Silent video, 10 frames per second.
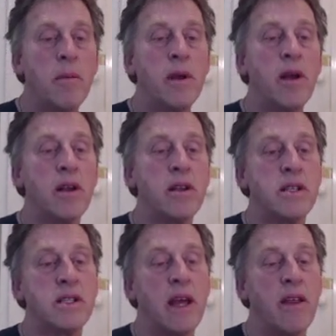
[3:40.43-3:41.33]
but not to
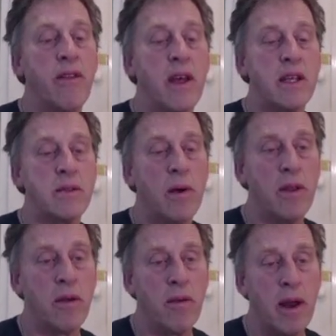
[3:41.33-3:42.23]
say that that's
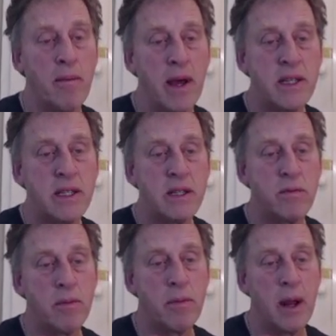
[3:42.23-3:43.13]
what the grandmasters
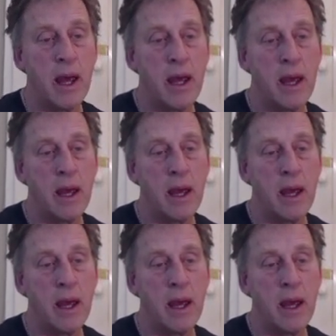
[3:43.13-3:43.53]
would play.